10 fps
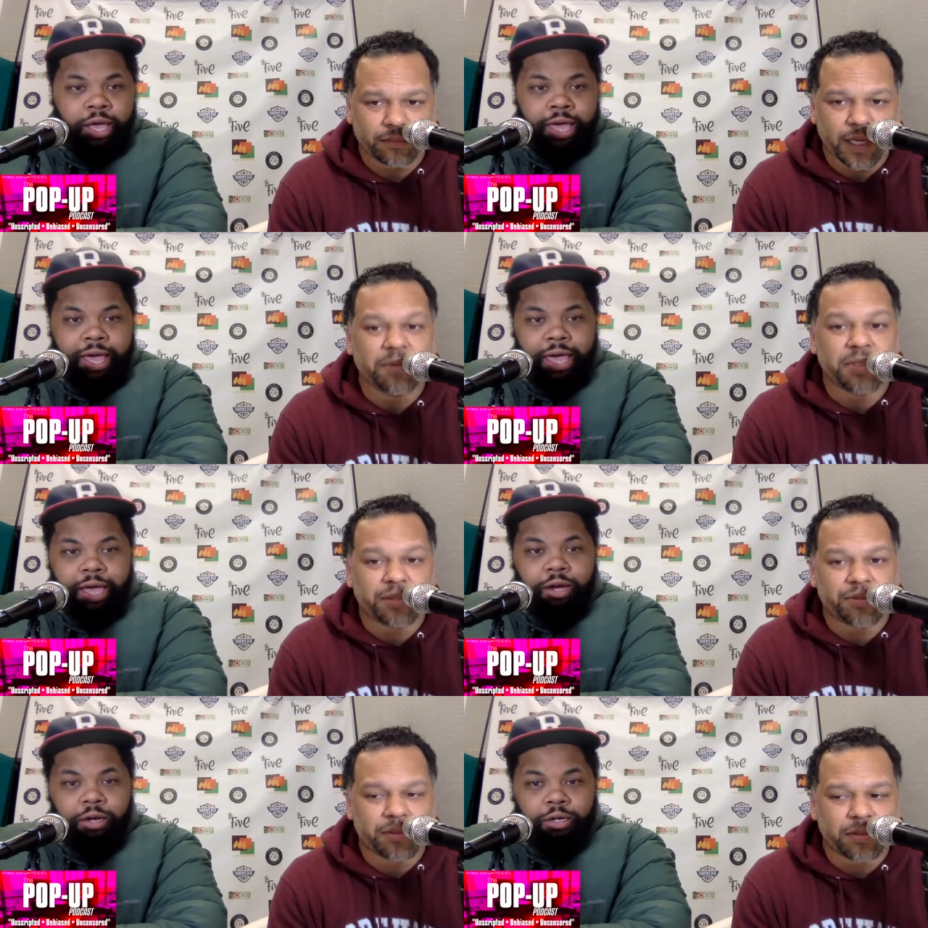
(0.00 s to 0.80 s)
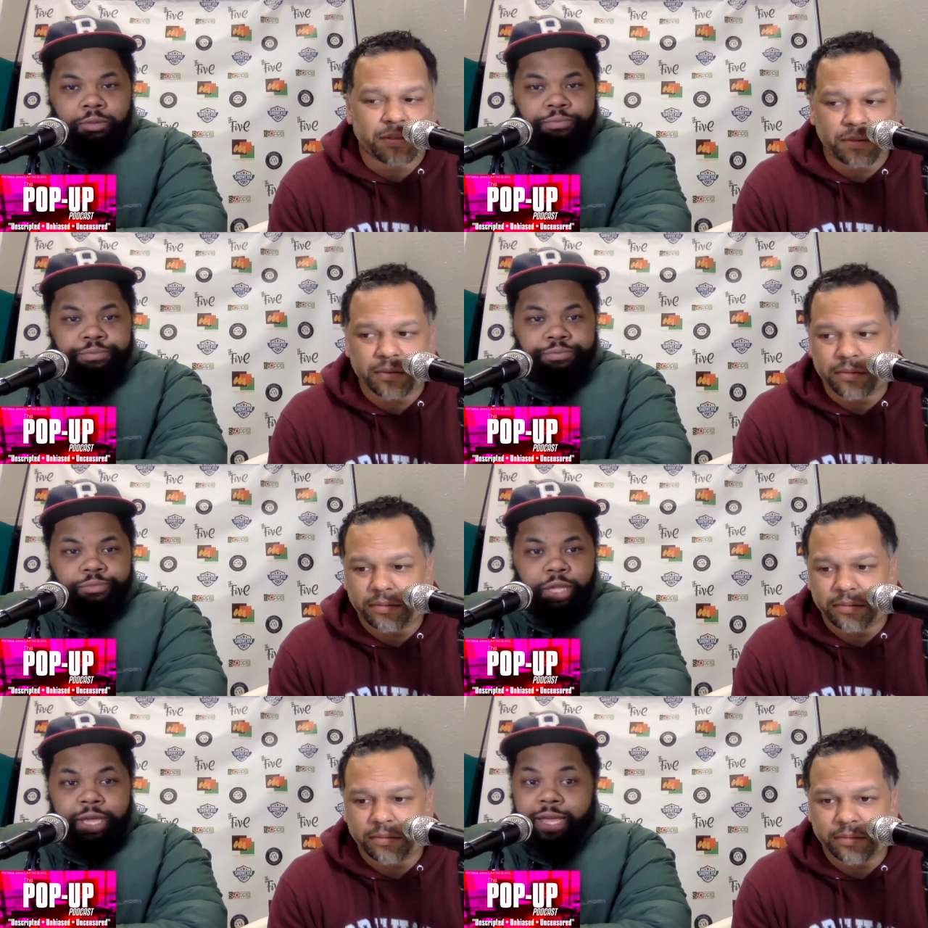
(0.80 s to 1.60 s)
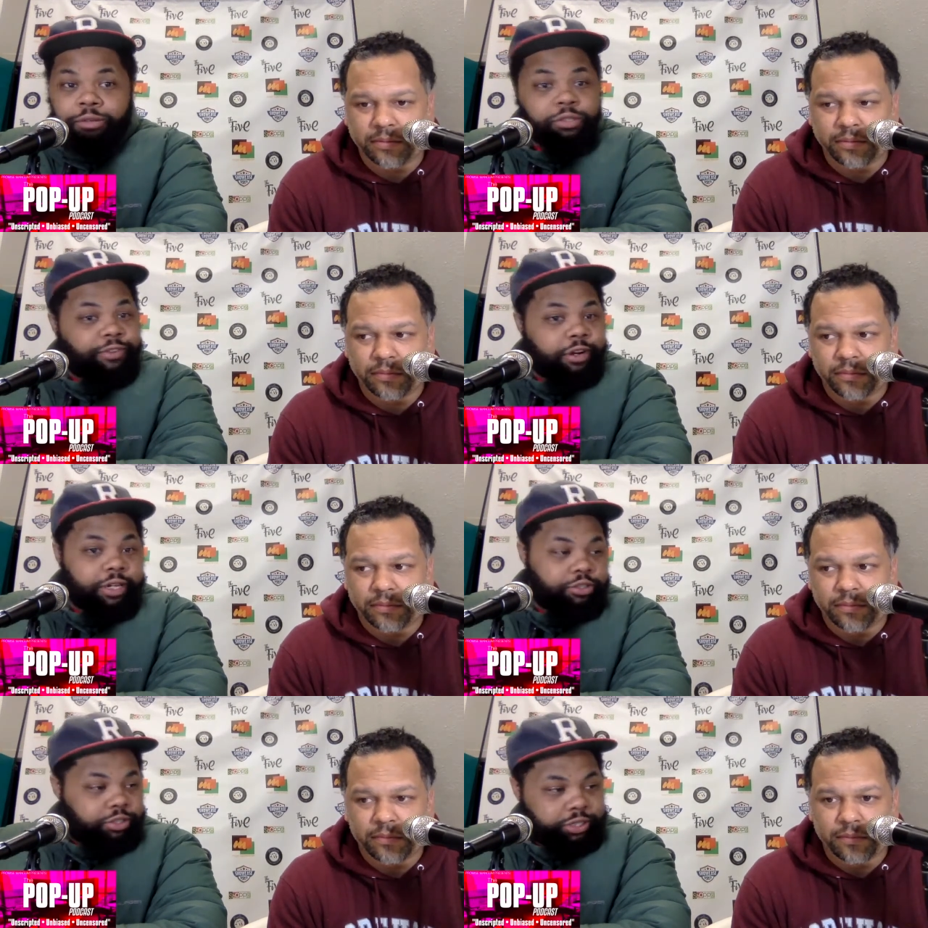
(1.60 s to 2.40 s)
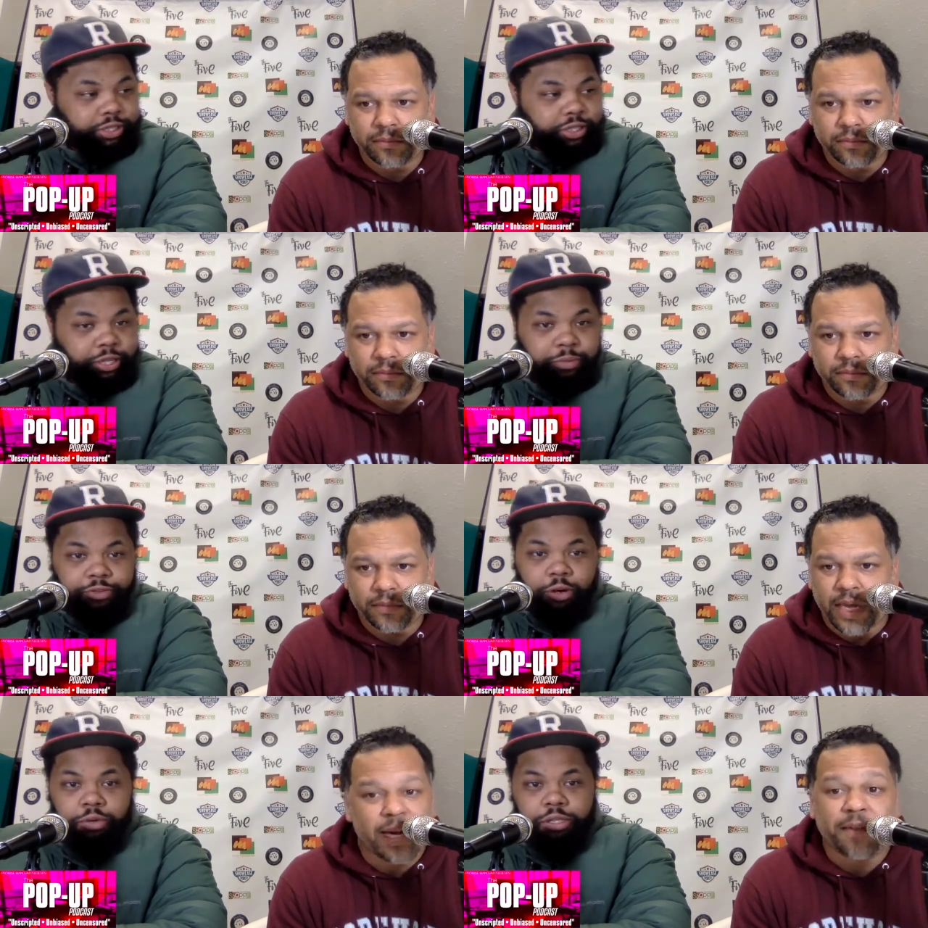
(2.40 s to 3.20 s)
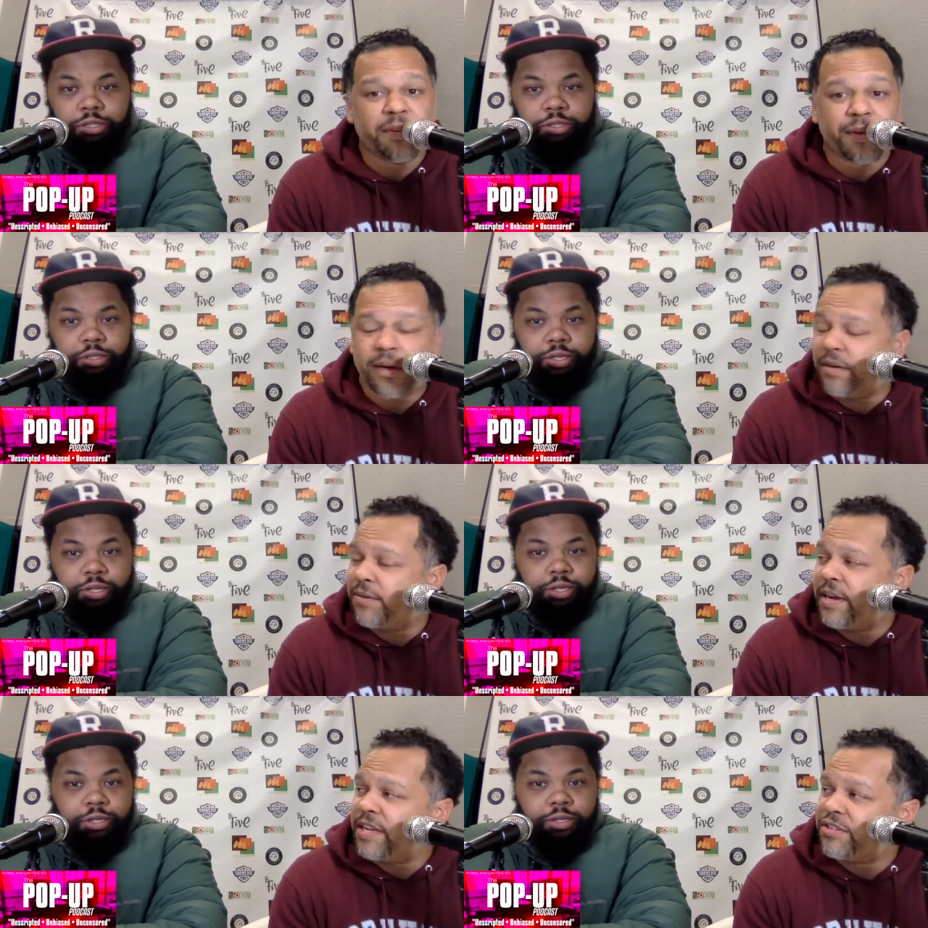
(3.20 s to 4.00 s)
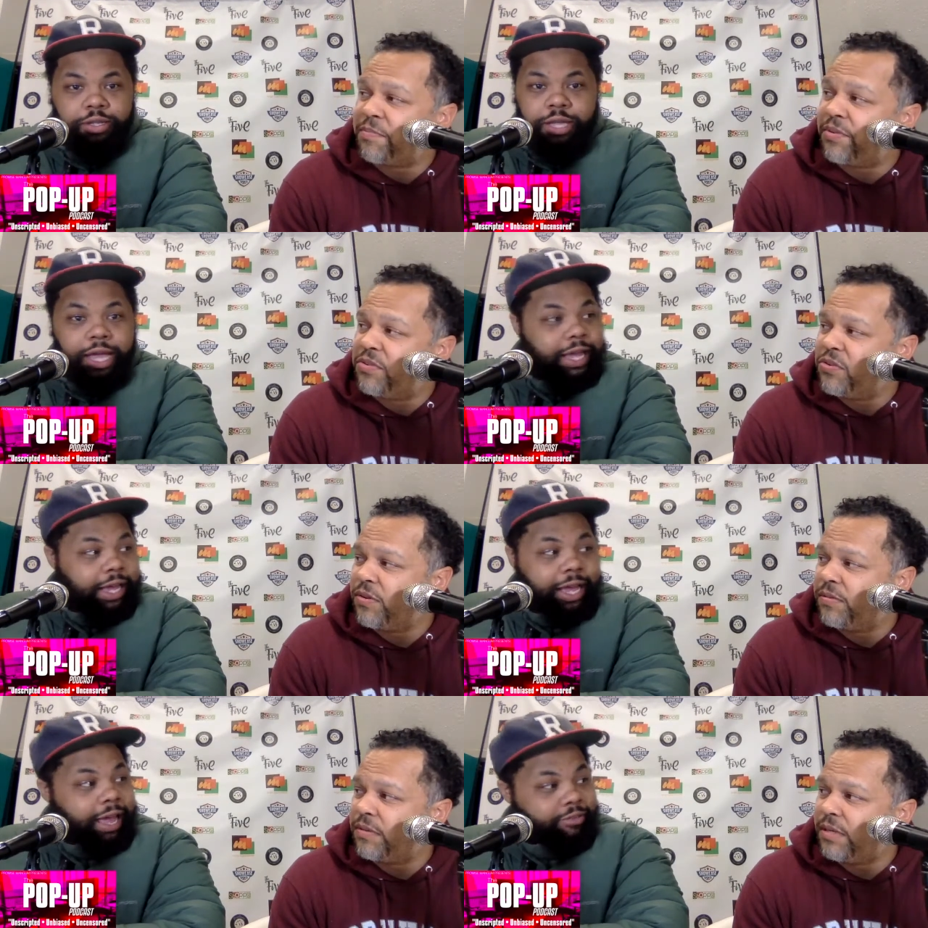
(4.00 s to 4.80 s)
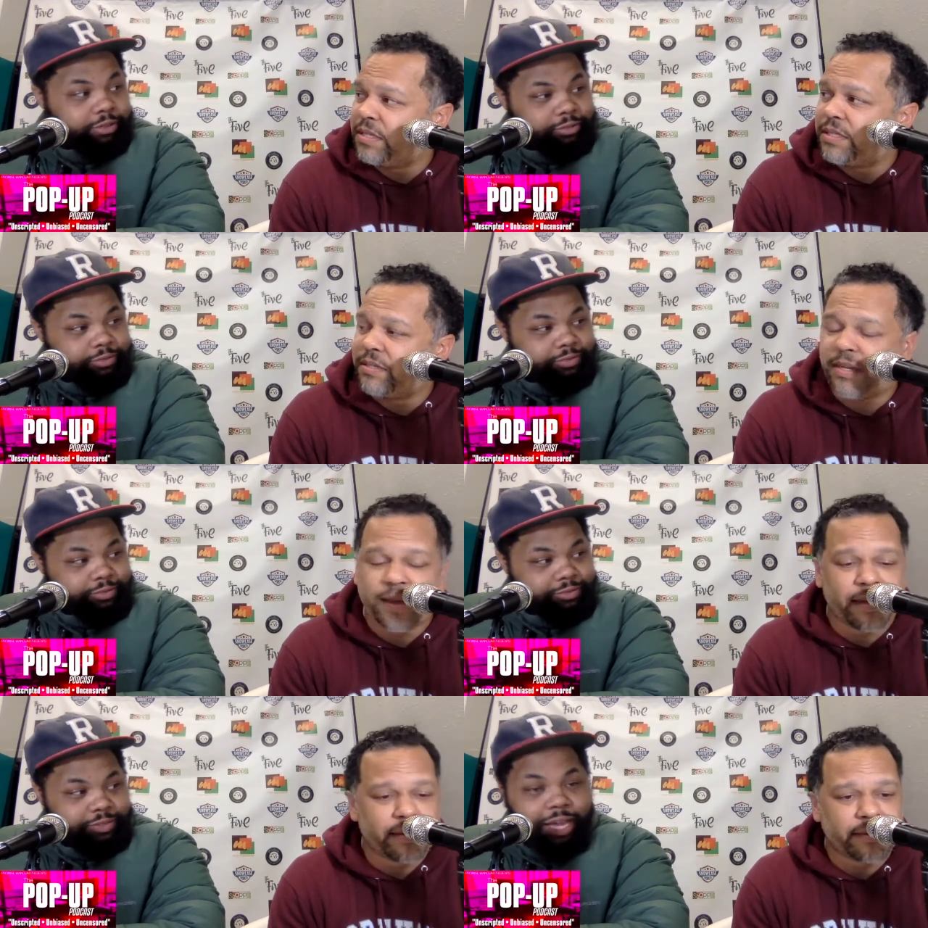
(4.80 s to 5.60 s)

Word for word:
Speaker 1: That was interesting. Um, it, it was a very interesting clip. If y'all I never even heard the word entrepreneur. I, I haven't until today.